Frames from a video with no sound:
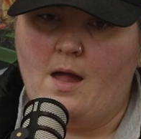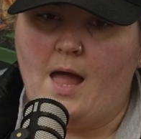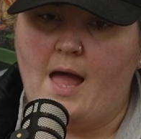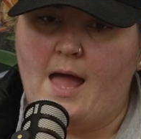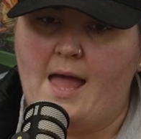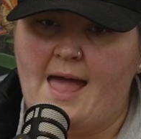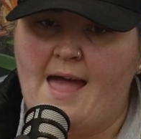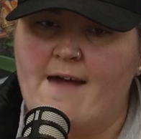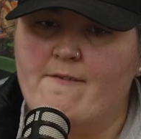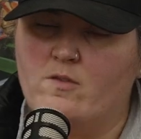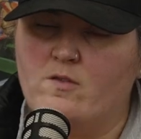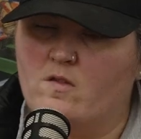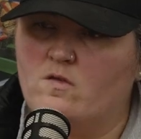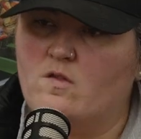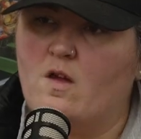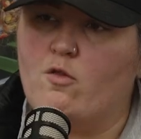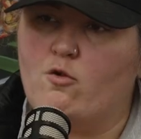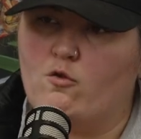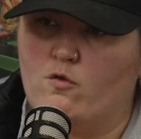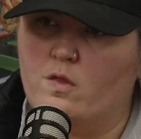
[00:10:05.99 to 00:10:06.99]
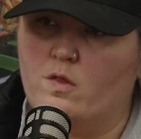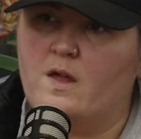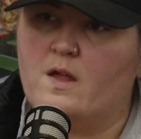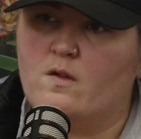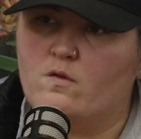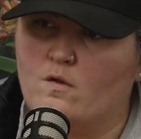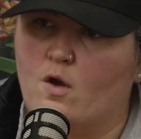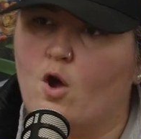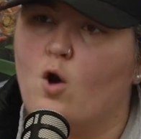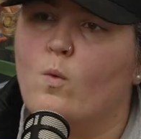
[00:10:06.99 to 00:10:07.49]
I have these other
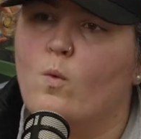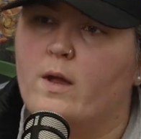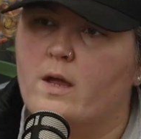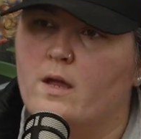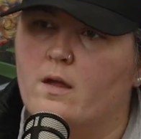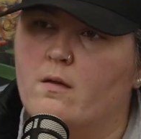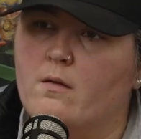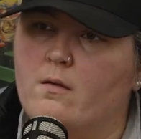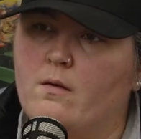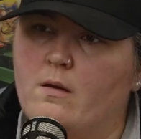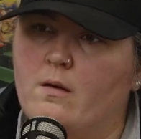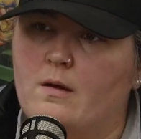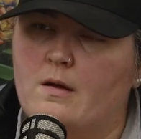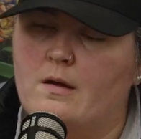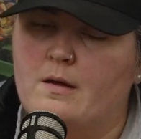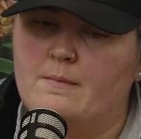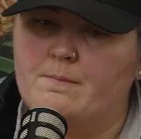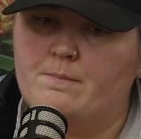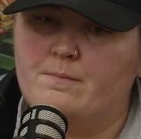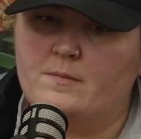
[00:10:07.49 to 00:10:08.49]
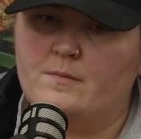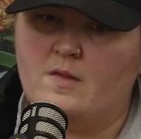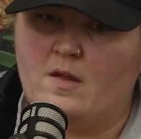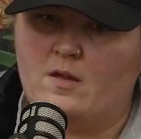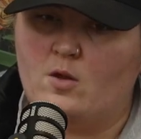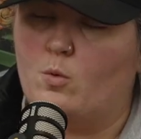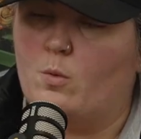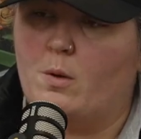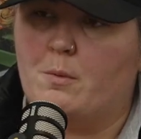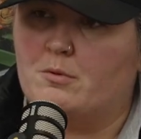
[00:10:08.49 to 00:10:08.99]
things going,
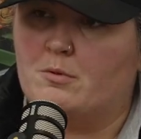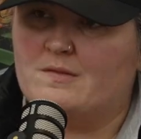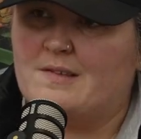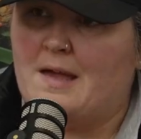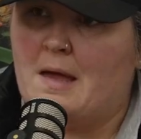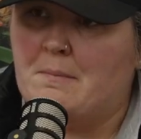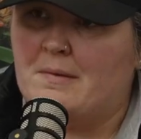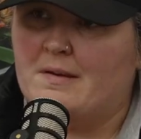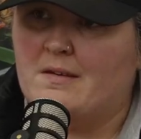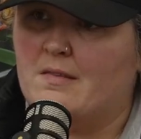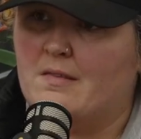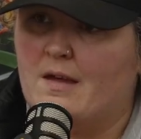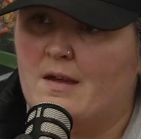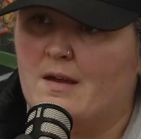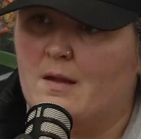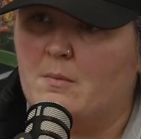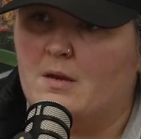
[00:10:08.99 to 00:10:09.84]
that you were able to tap into that.